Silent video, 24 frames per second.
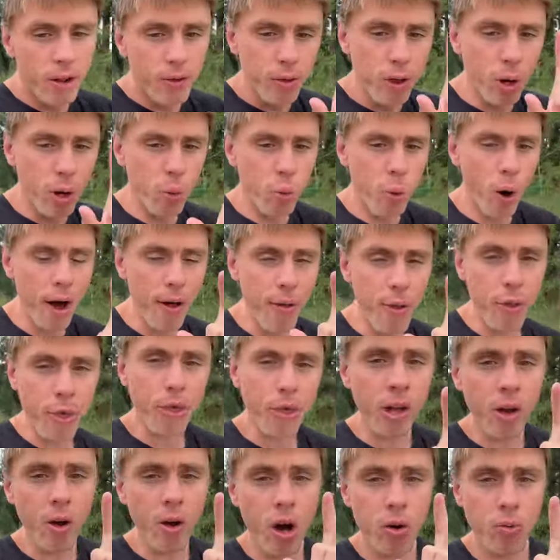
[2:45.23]
the one
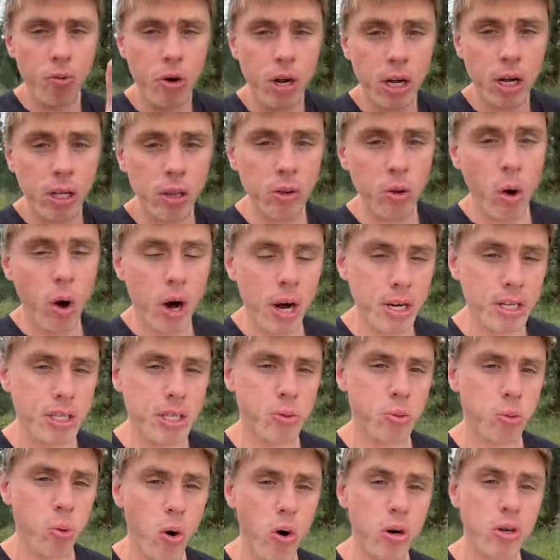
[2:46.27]
thing I realized
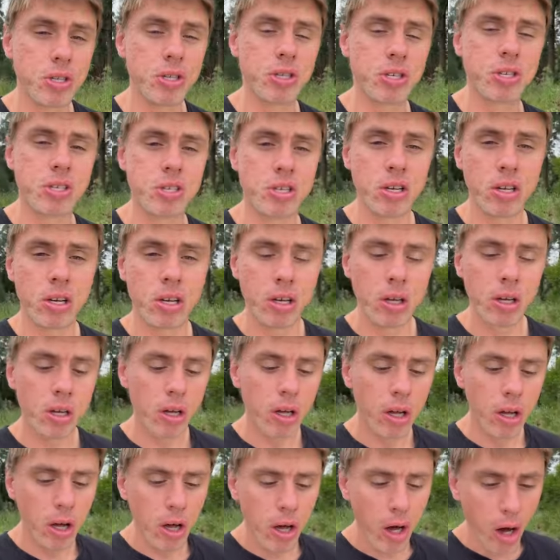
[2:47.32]
was
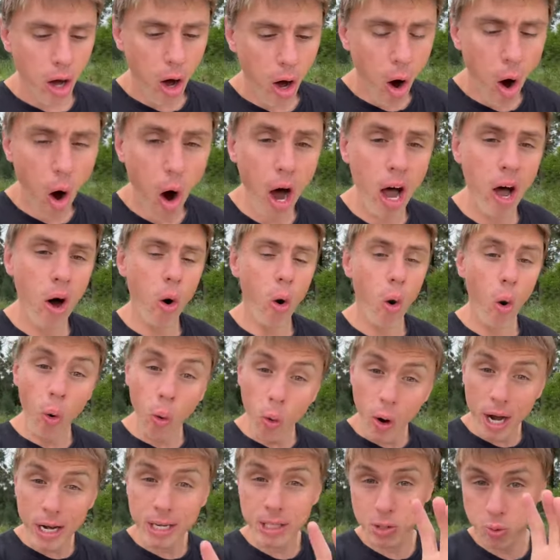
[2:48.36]
I
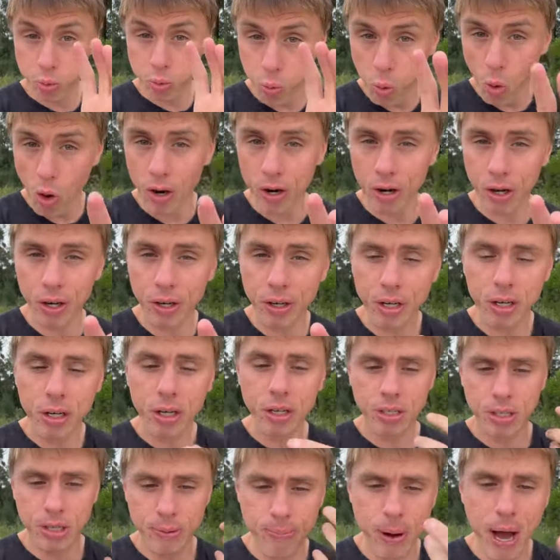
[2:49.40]
always wanted
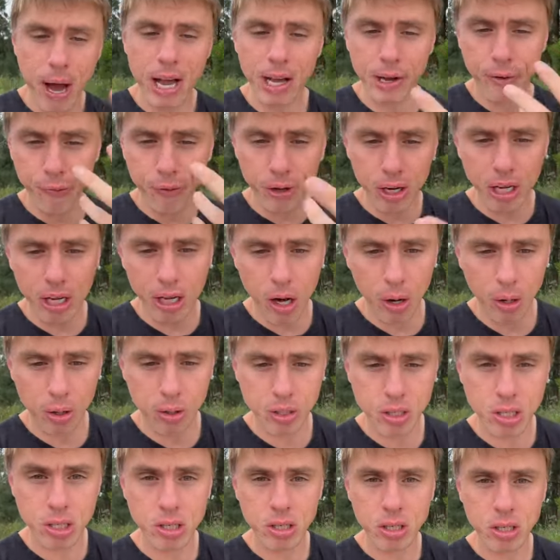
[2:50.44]
to make
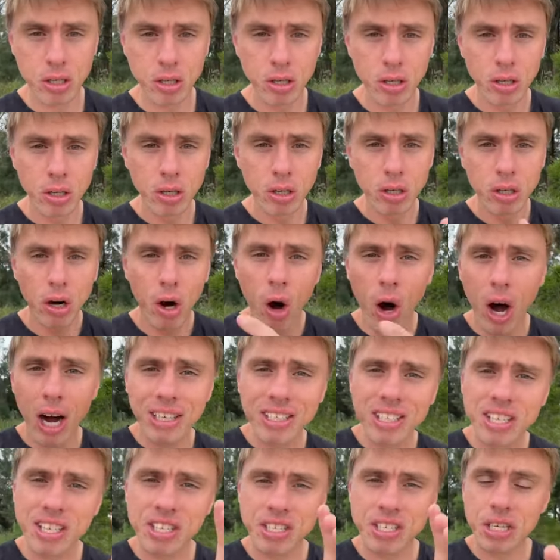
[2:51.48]
videos. I
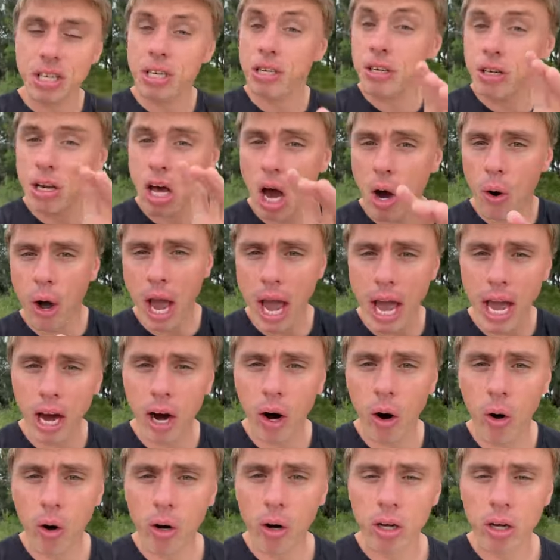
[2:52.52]
just didn't know how.